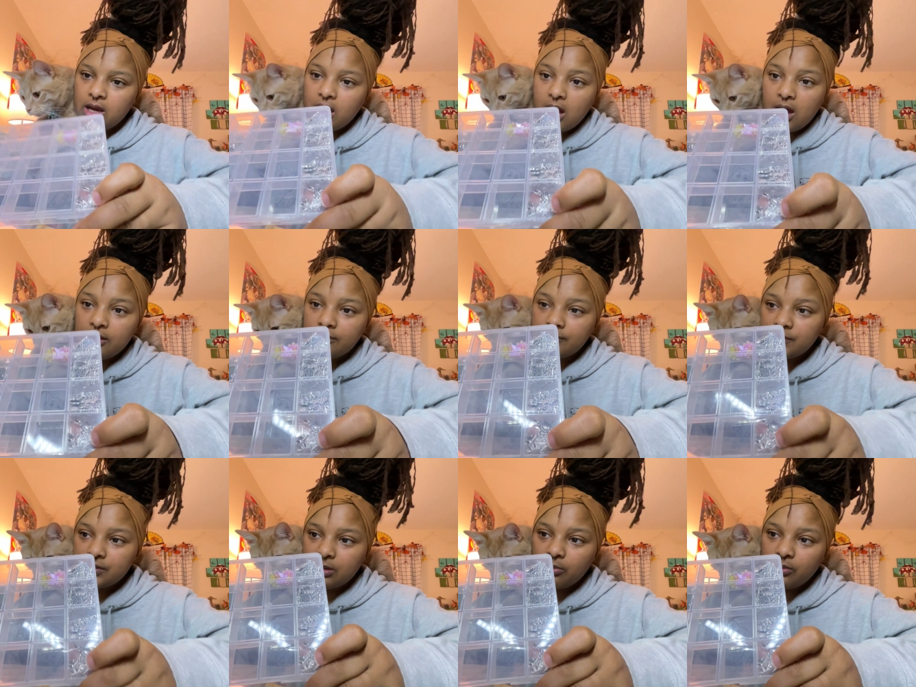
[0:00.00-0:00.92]
I have
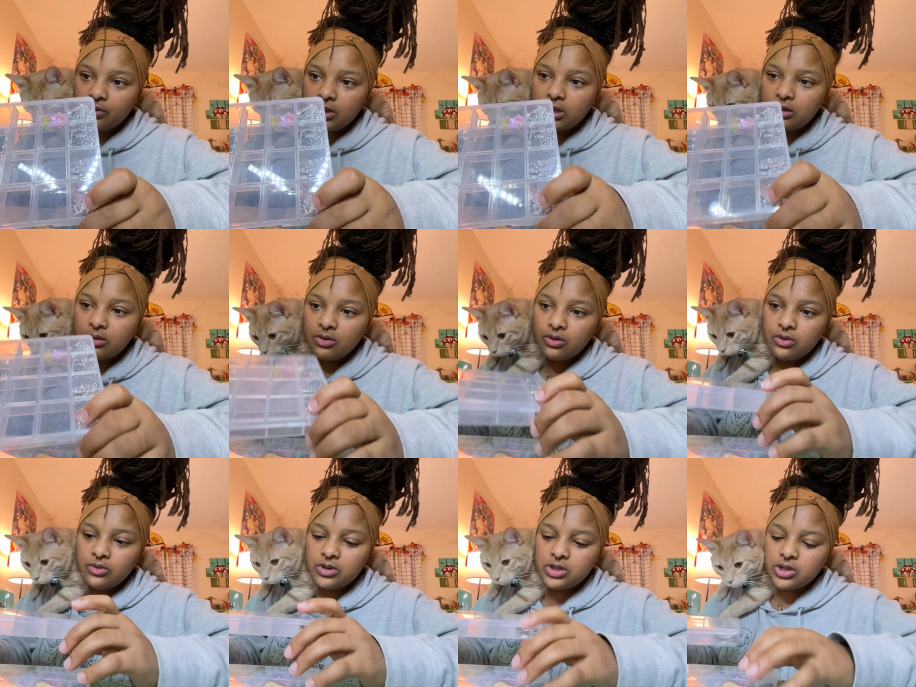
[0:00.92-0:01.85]
separated all
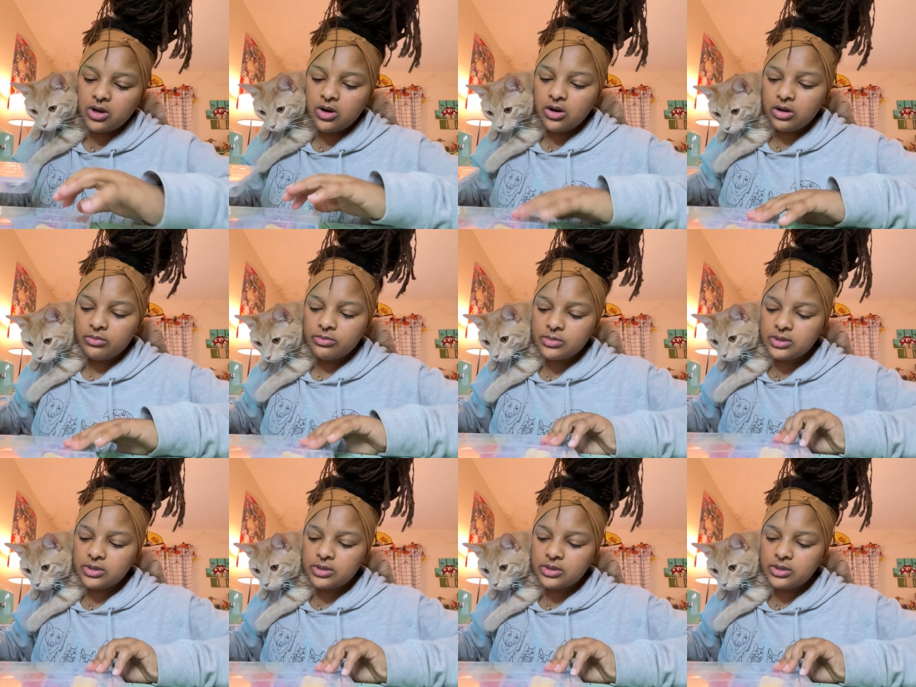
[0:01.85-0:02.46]
the charms